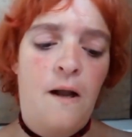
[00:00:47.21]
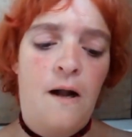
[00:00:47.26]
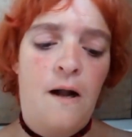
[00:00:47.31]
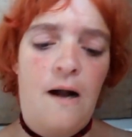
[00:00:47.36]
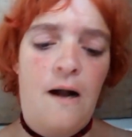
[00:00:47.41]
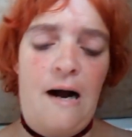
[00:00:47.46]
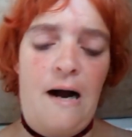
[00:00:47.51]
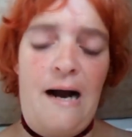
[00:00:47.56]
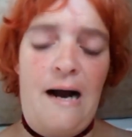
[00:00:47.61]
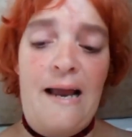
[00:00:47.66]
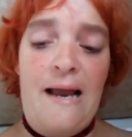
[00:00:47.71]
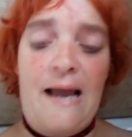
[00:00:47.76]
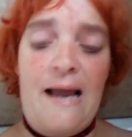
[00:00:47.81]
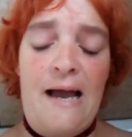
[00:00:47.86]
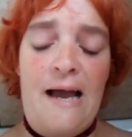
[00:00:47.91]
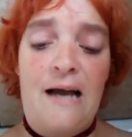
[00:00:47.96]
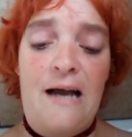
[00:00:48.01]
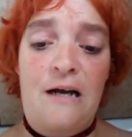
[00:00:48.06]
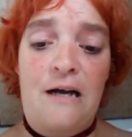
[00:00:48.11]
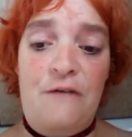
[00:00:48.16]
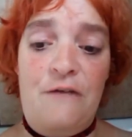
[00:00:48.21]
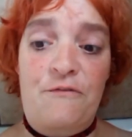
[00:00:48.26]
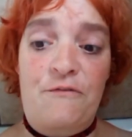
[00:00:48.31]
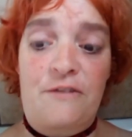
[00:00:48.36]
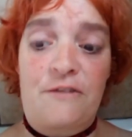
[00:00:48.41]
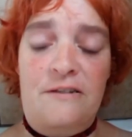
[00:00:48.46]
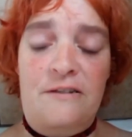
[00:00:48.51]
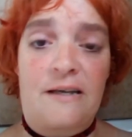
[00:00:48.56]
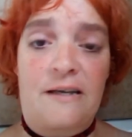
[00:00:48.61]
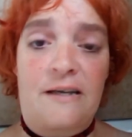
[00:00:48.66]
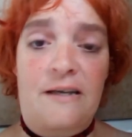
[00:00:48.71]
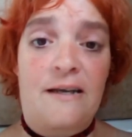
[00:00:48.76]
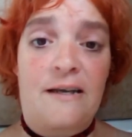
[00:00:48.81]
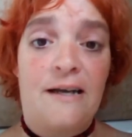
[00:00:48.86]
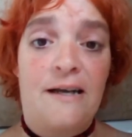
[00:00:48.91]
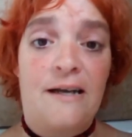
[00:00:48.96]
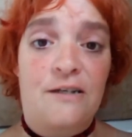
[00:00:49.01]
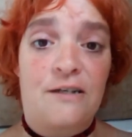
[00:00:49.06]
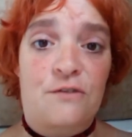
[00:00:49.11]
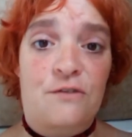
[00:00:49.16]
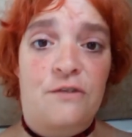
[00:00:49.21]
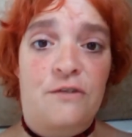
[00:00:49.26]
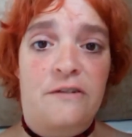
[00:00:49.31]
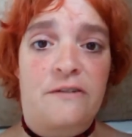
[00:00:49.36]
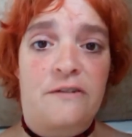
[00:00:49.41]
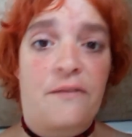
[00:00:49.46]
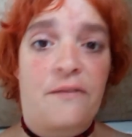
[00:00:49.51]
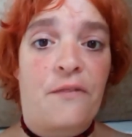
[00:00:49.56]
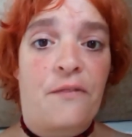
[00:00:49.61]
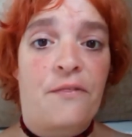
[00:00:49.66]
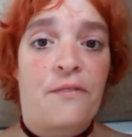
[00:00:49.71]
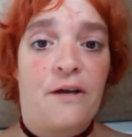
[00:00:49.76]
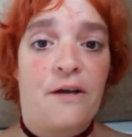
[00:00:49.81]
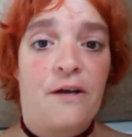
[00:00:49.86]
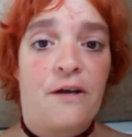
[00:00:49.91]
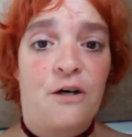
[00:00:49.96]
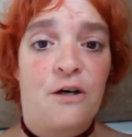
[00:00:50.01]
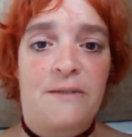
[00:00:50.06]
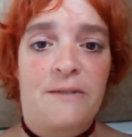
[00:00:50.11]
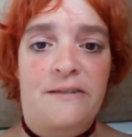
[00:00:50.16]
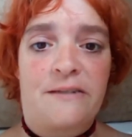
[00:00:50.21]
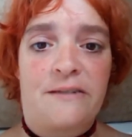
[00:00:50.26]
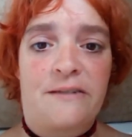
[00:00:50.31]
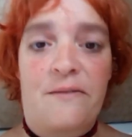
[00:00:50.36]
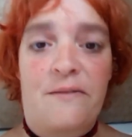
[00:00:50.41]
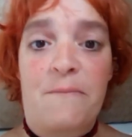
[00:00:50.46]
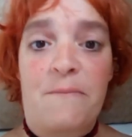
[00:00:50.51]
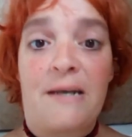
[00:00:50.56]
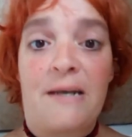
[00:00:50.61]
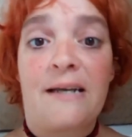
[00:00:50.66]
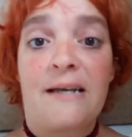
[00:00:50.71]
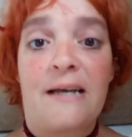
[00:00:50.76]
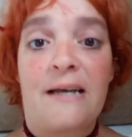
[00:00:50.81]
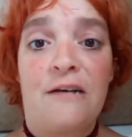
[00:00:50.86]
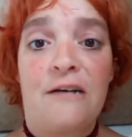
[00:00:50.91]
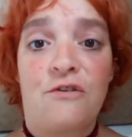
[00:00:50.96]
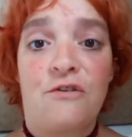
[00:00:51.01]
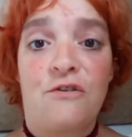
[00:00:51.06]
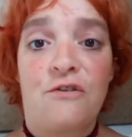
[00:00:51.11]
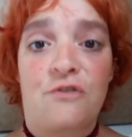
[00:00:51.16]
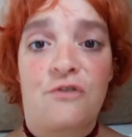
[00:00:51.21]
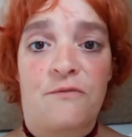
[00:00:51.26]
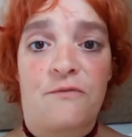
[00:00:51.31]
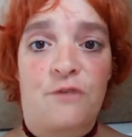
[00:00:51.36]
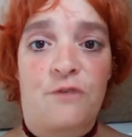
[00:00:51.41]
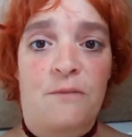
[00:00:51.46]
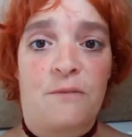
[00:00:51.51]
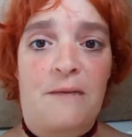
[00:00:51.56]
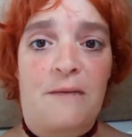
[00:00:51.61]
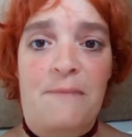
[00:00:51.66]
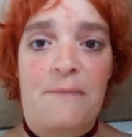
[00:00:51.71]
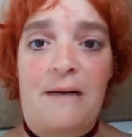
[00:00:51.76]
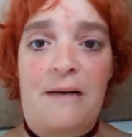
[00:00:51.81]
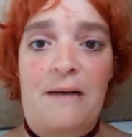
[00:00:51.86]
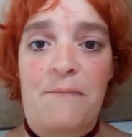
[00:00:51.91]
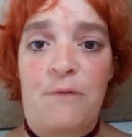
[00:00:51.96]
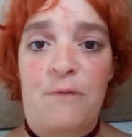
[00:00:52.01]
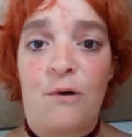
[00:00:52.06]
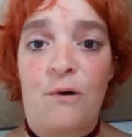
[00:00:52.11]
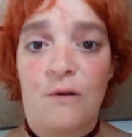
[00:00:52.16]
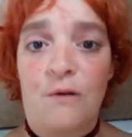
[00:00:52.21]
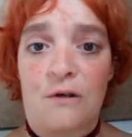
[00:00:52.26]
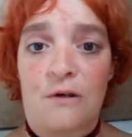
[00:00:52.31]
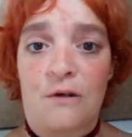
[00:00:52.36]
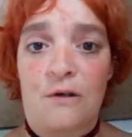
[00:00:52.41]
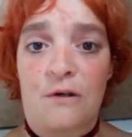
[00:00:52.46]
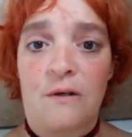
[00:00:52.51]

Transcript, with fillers: I have the psychiatrist and the therapist and the medication for my bipolar